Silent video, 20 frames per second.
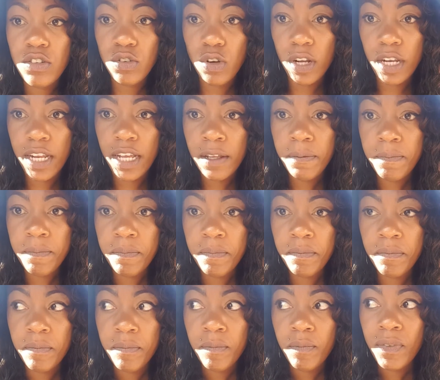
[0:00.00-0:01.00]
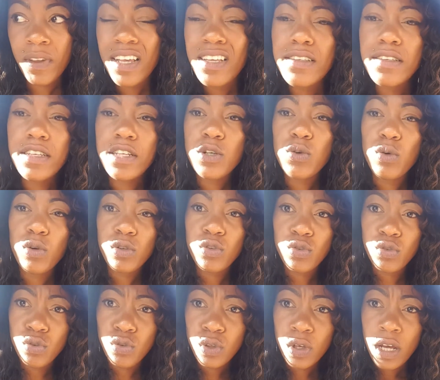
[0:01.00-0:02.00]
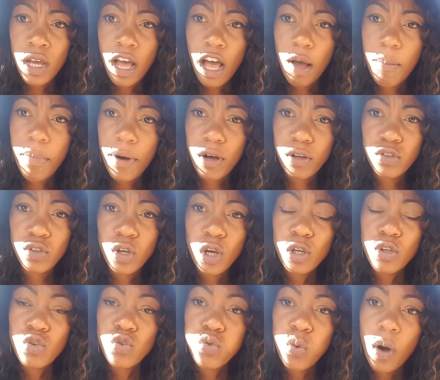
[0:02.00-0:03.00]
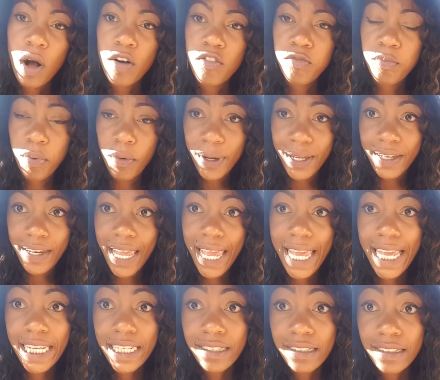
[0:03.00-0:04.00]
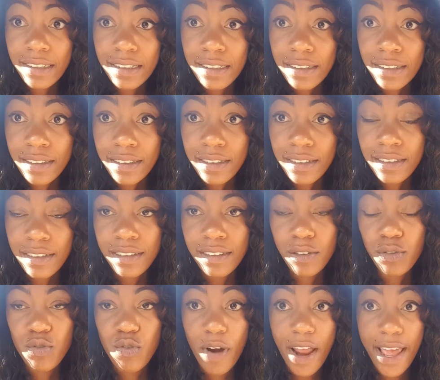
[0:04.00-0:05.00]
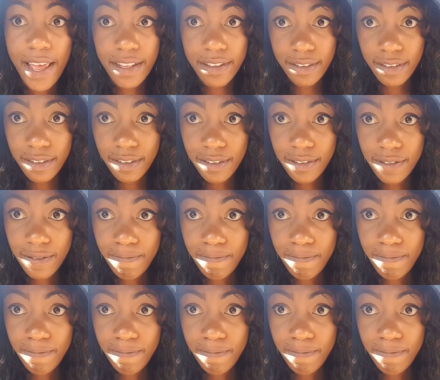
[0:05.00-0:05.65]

dollar is equal to about 12.8 rands.